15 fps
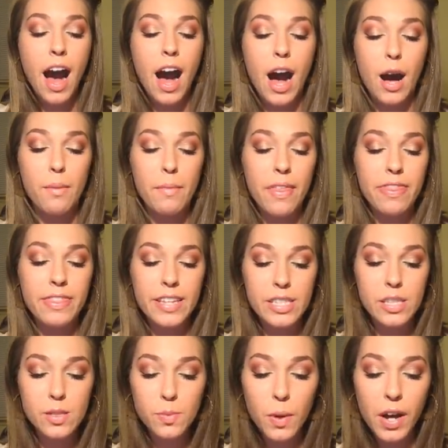Um,
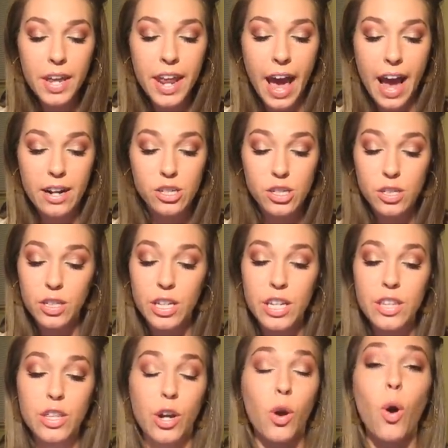this one
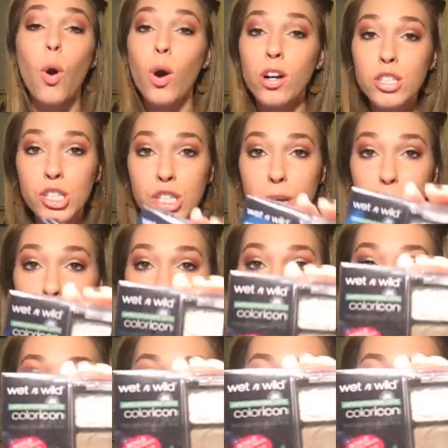actually, they're all shimmers